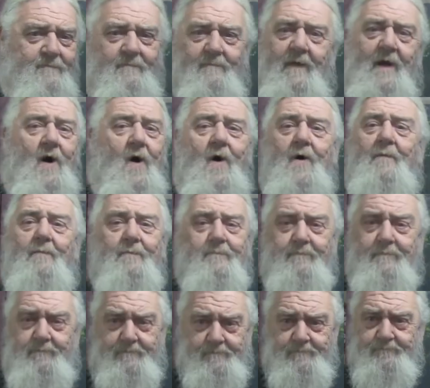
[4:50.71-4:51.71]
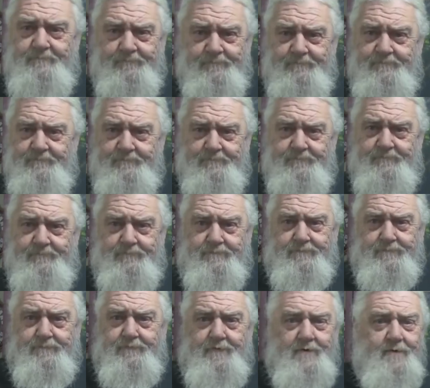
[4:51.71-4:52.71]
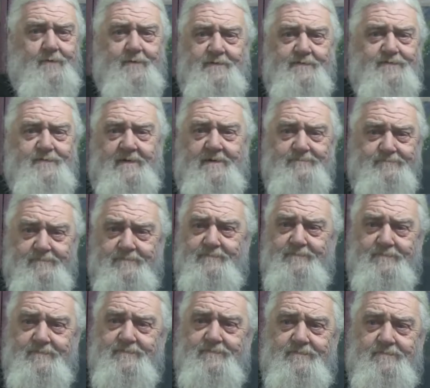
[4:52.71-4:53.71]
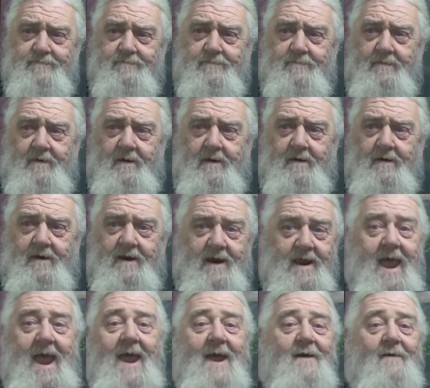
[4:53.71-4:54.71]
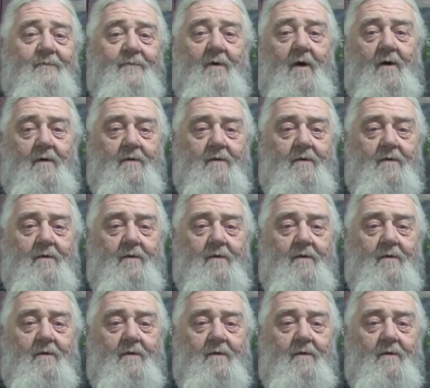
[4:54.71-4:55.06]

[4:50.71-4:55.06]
there are breweries that, that have